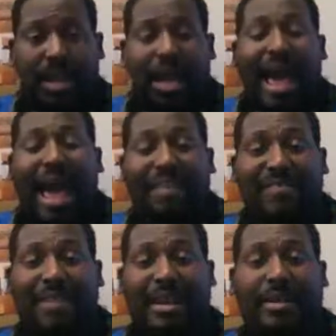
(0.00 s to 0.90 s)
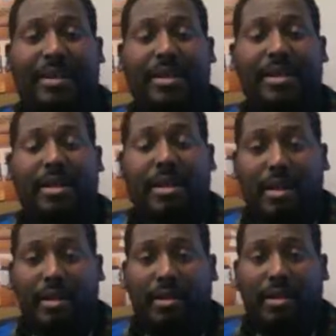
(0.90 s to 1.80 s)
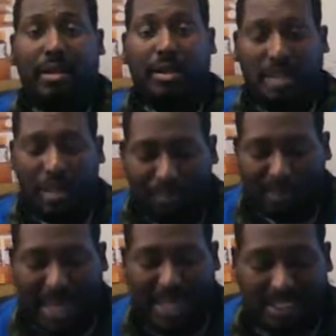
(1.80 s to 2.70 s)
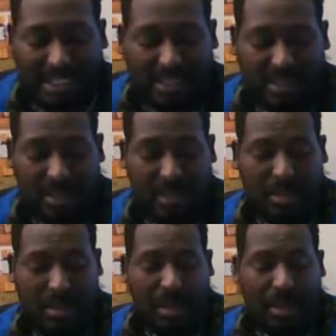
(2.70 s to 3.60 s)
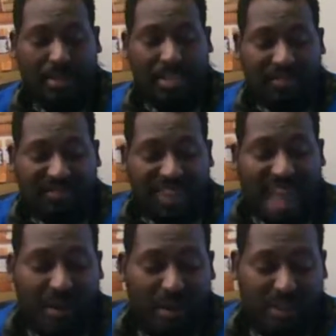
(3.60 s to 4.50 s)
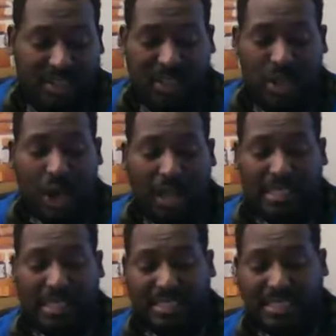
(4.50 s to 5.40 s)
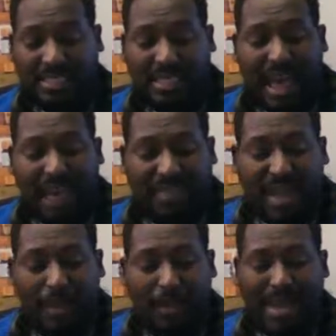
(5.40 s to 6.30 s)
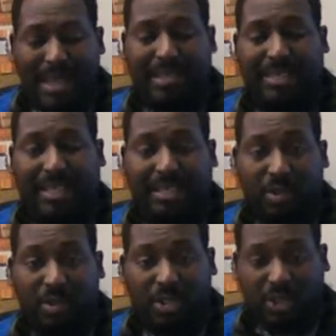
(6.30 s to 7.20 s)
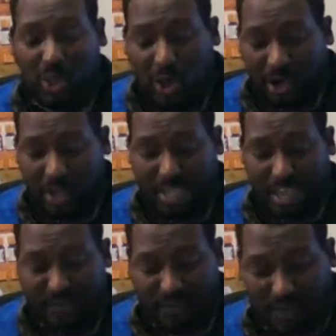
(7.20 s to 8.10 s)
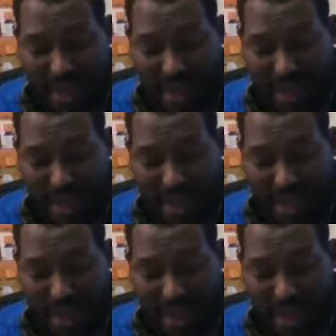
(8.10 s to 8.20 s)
having the plants, the flowers, all these things that have the ability to restore and give you